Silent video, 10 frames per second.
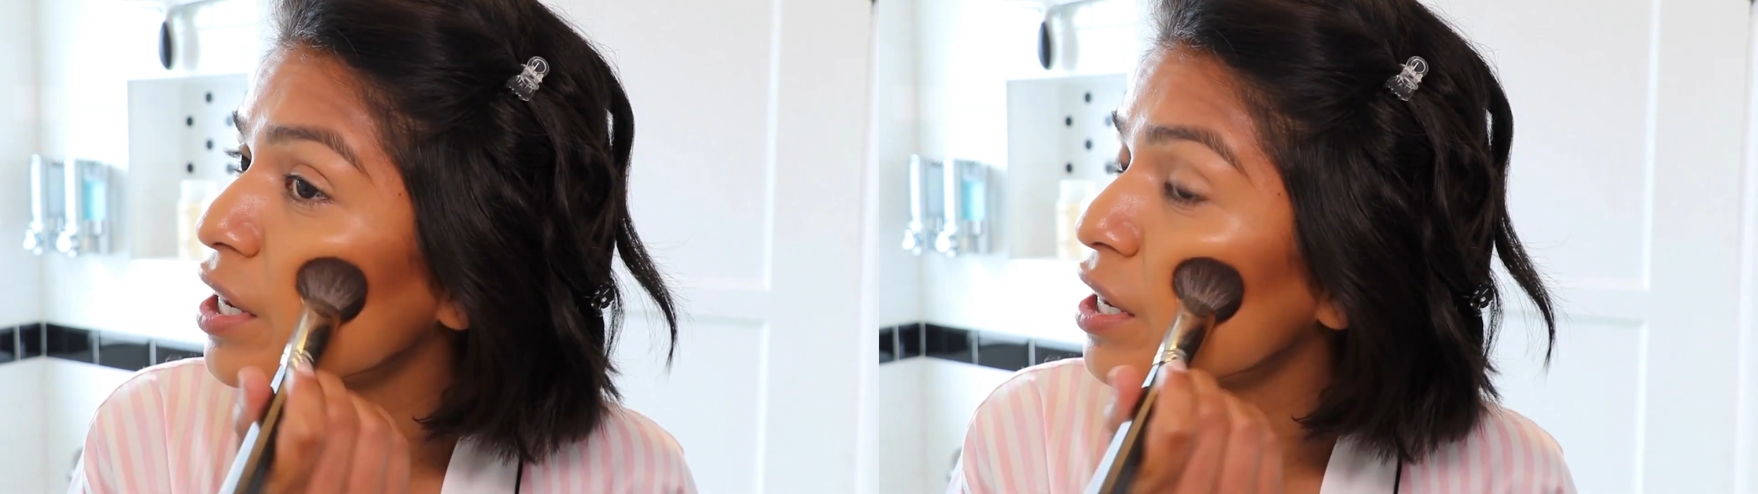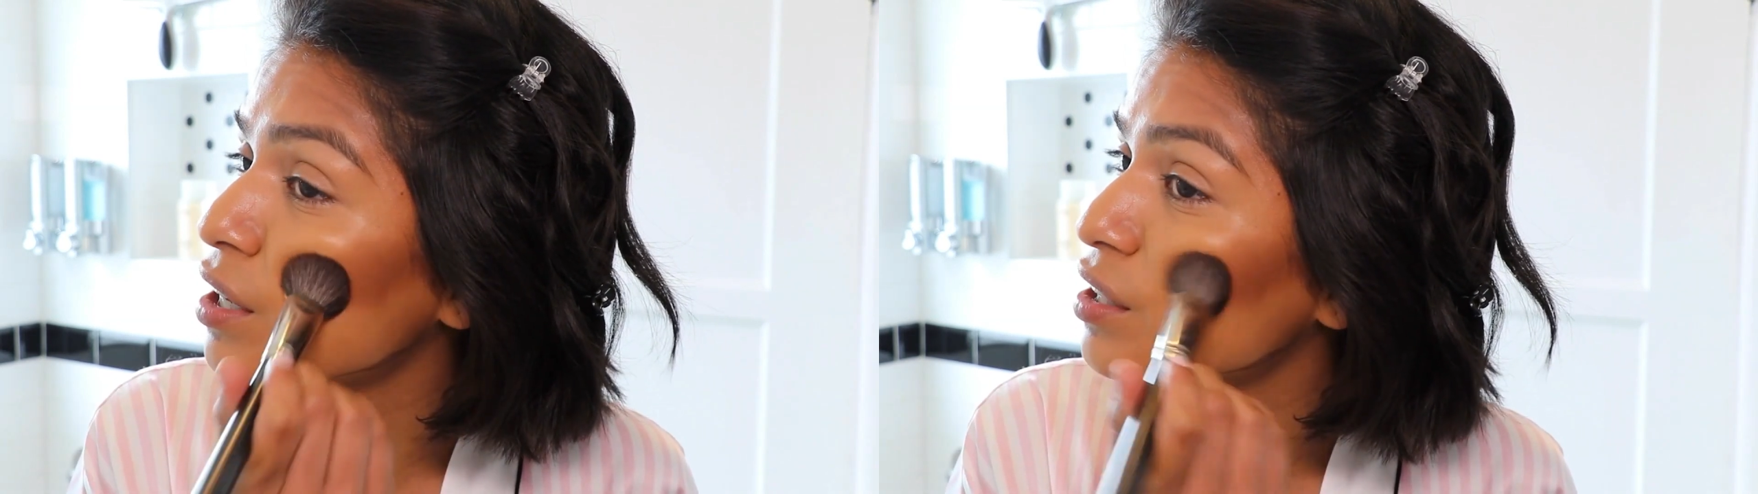
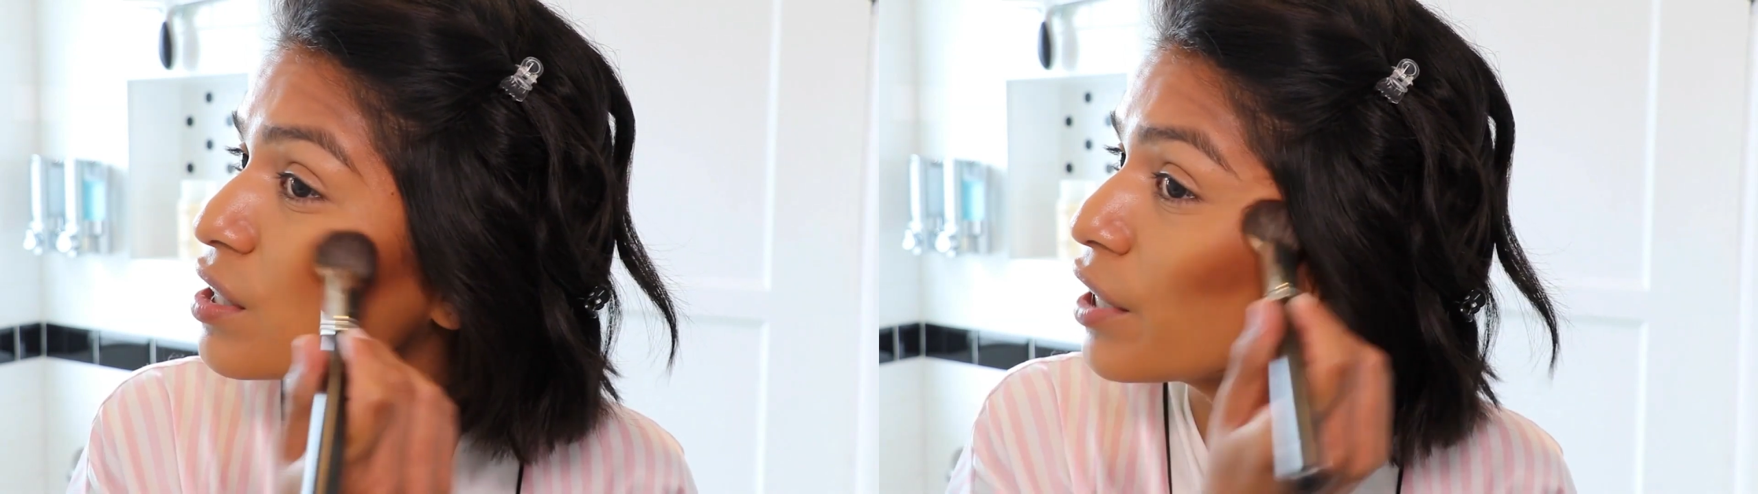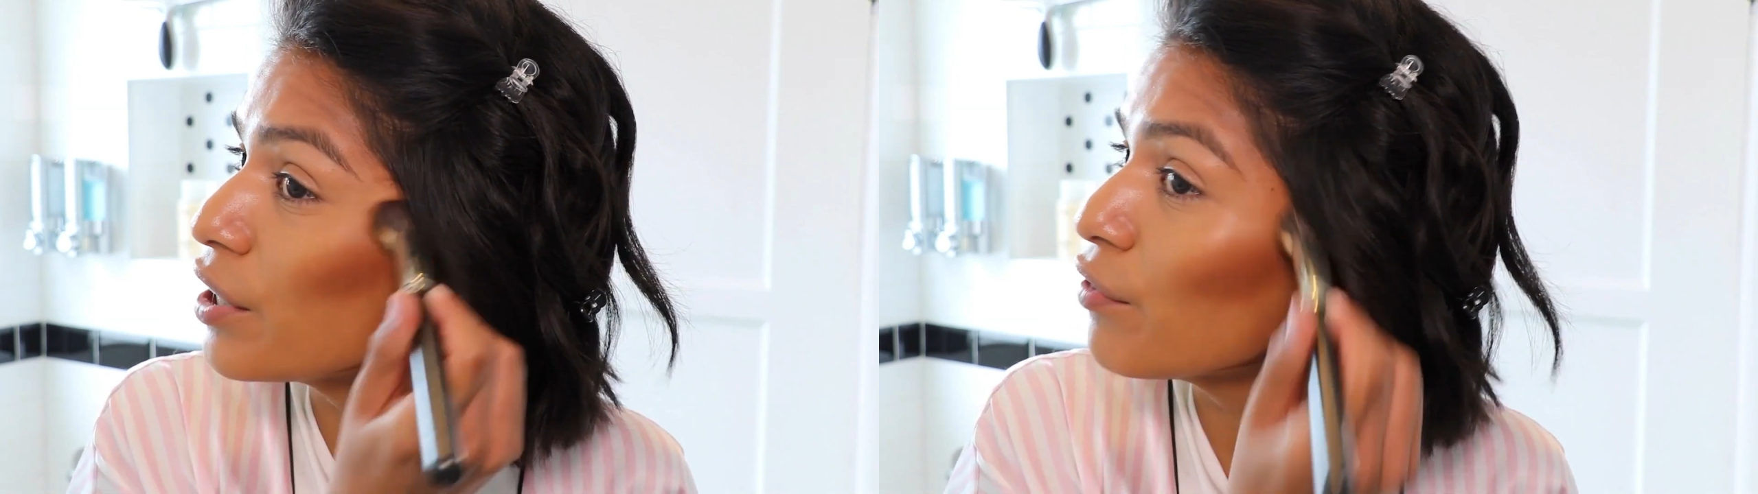a
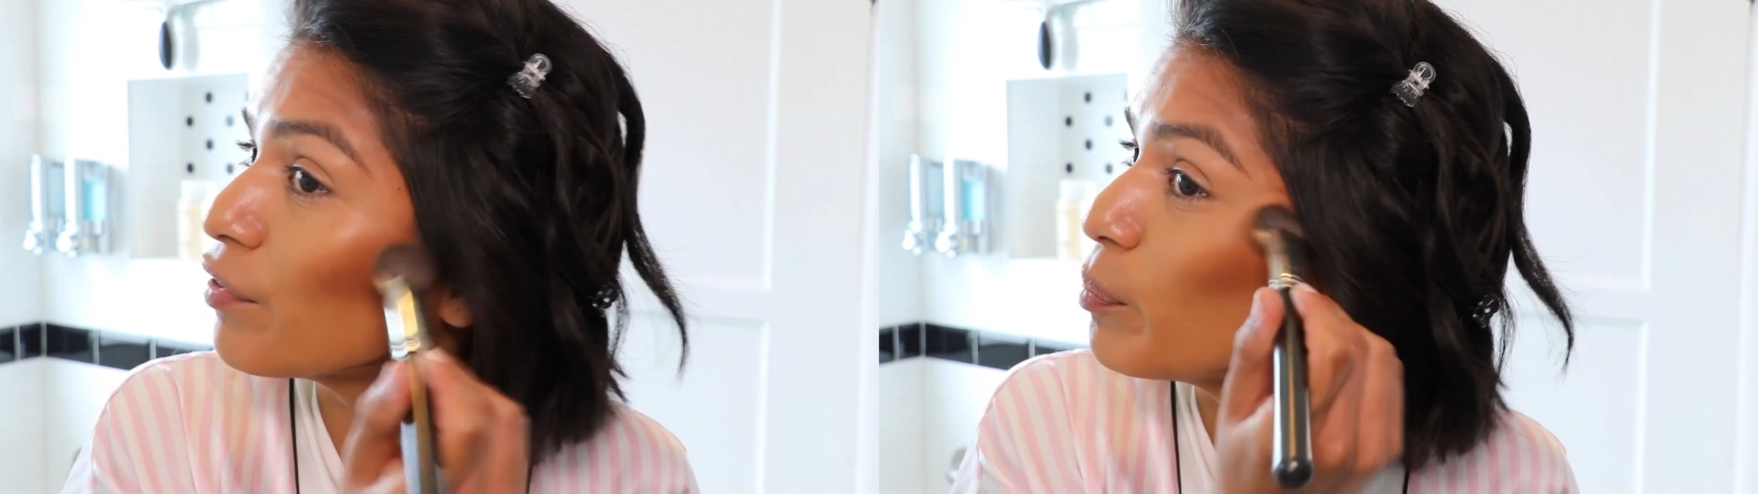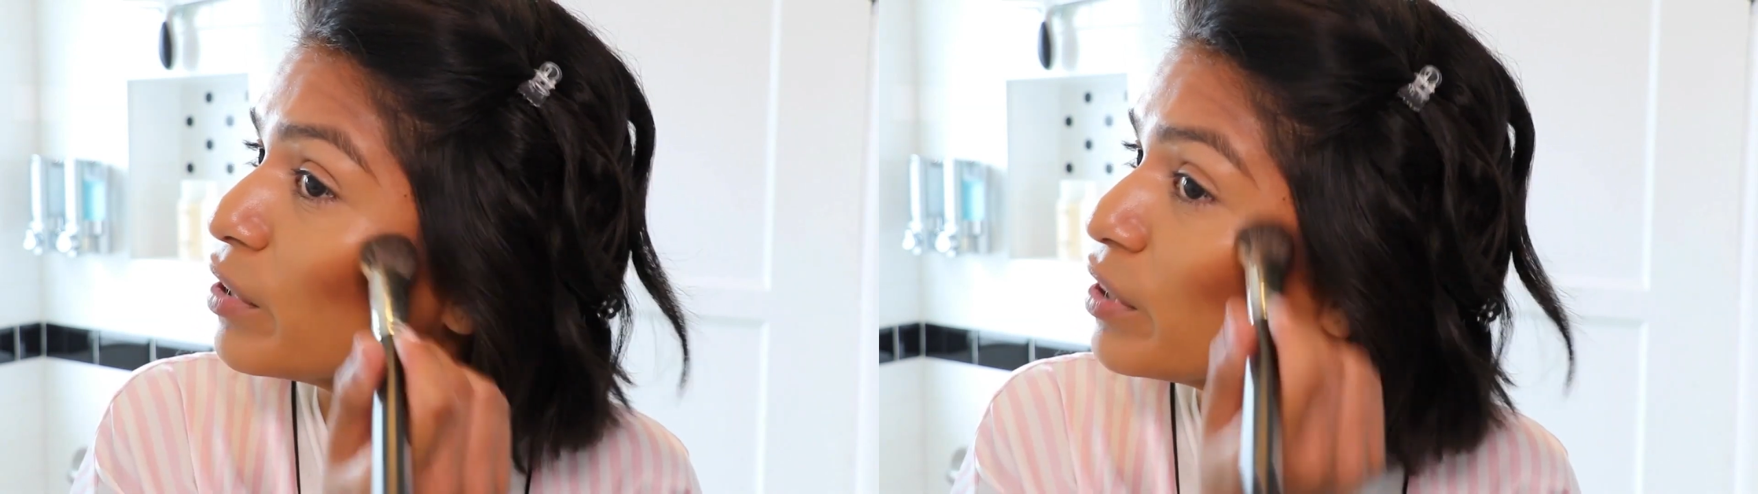sign of
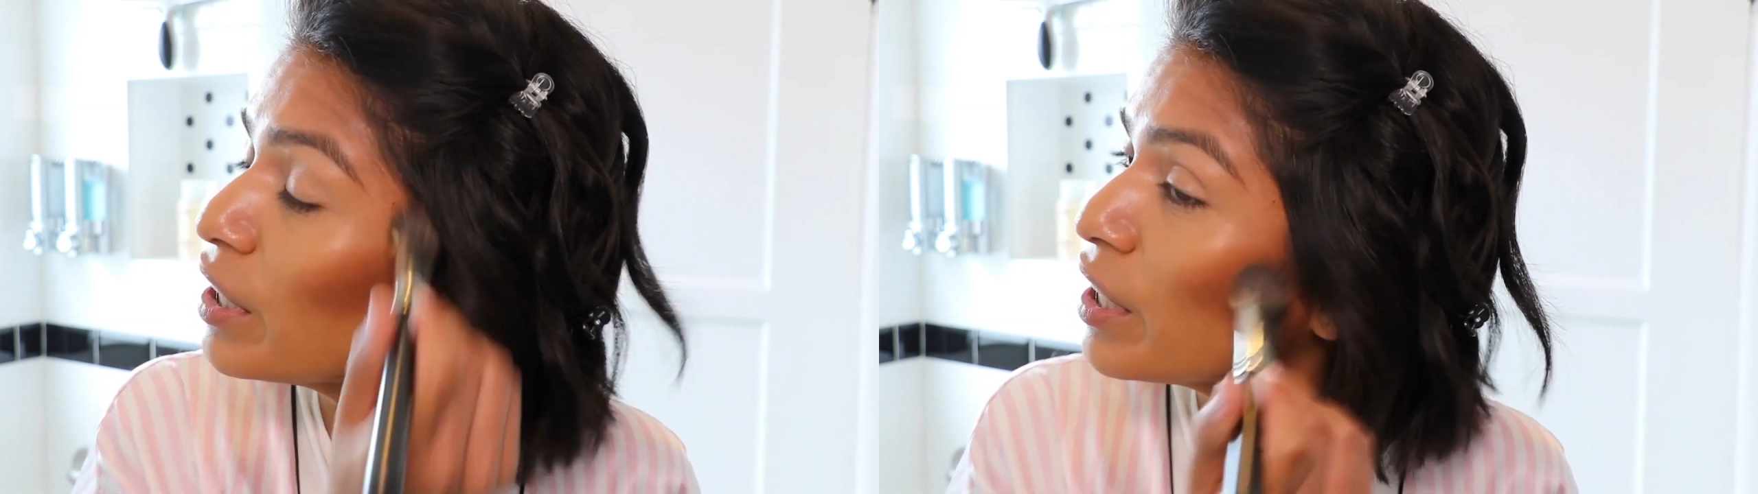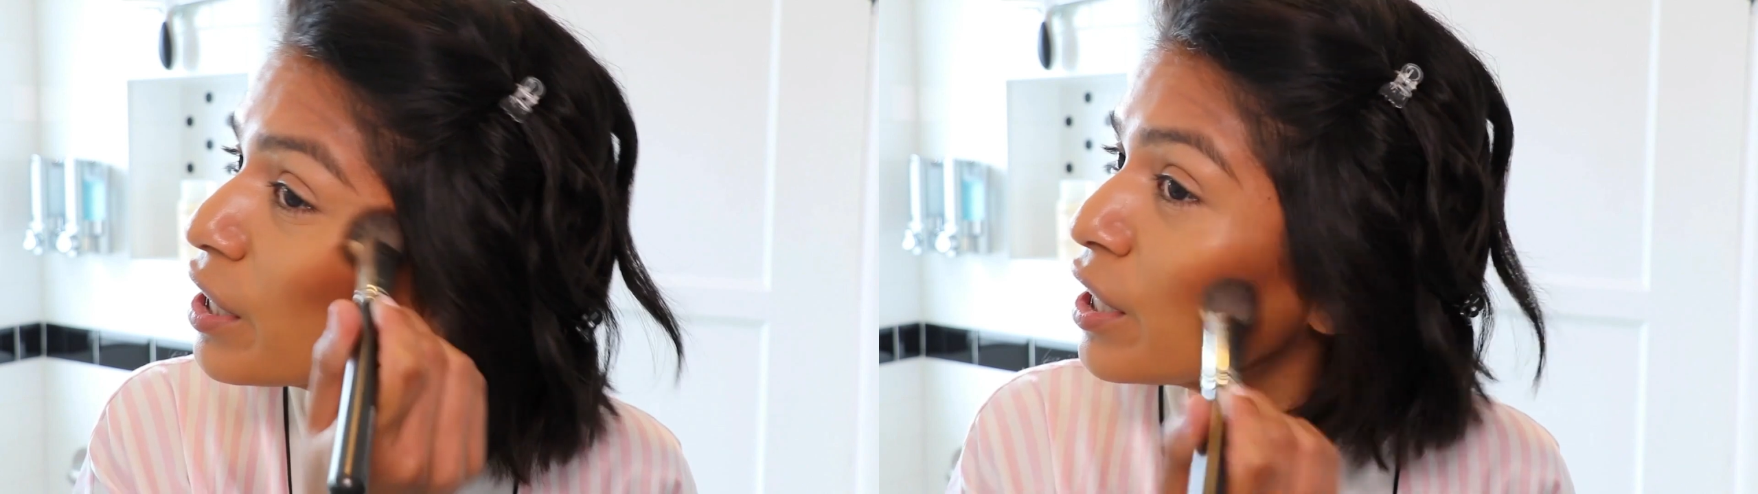
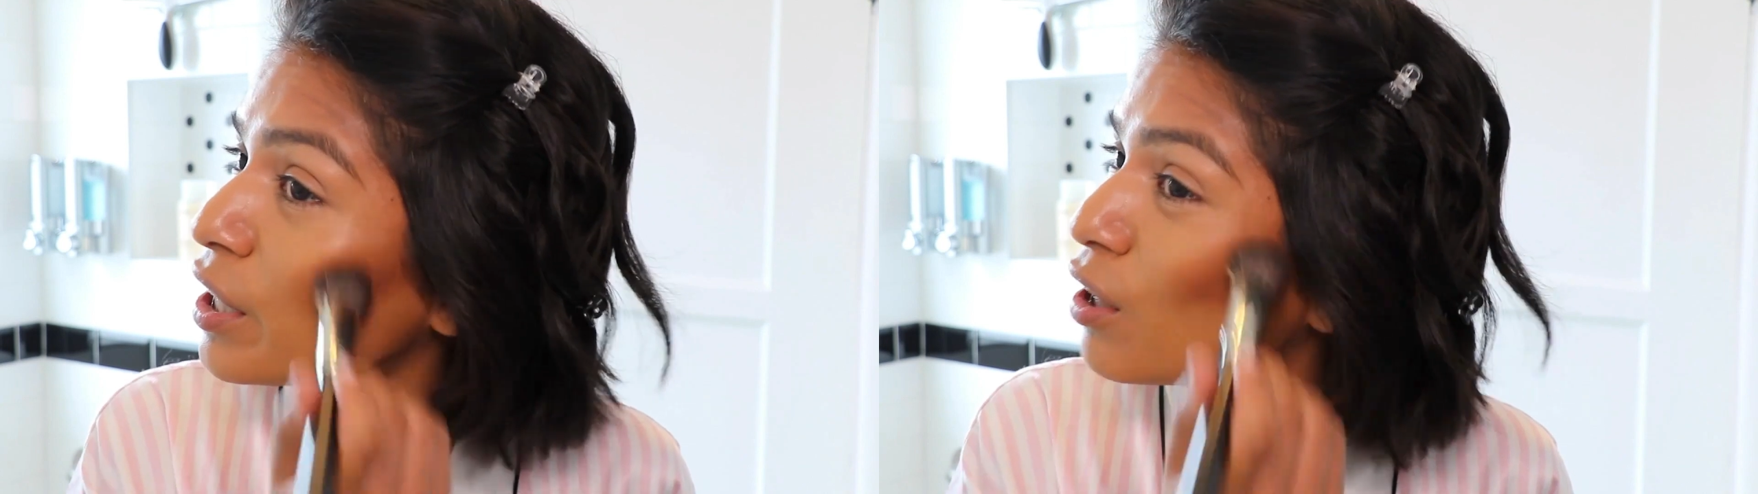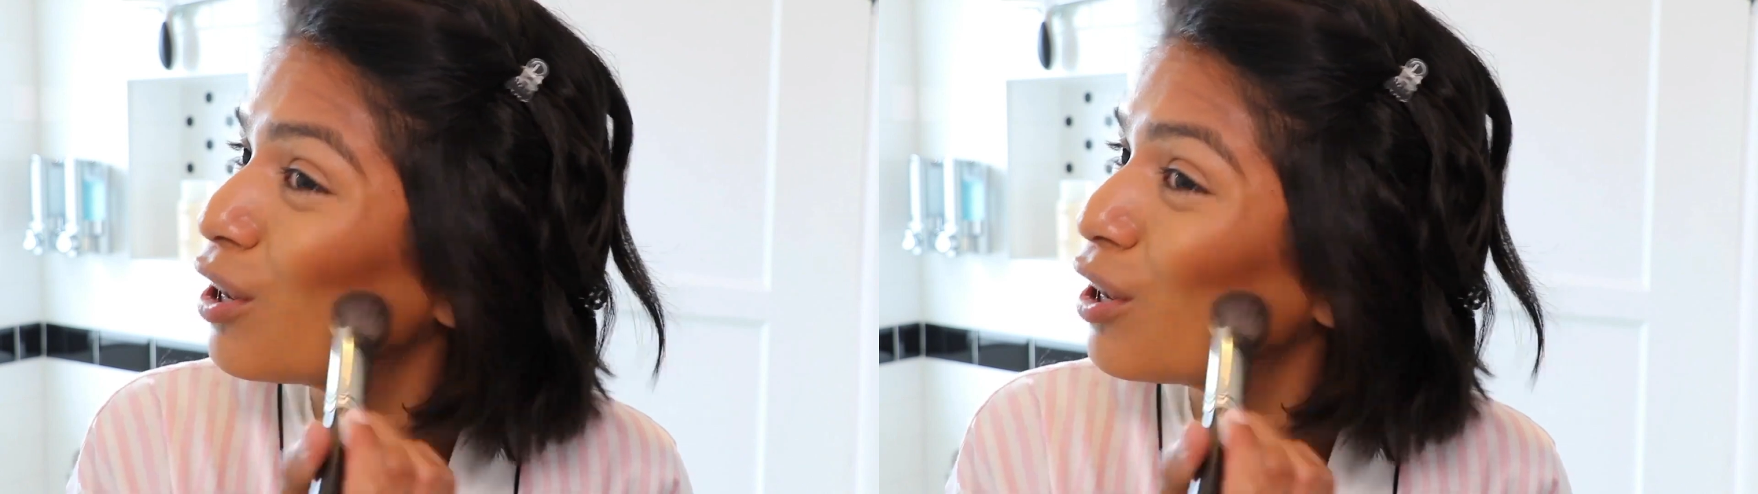femininity,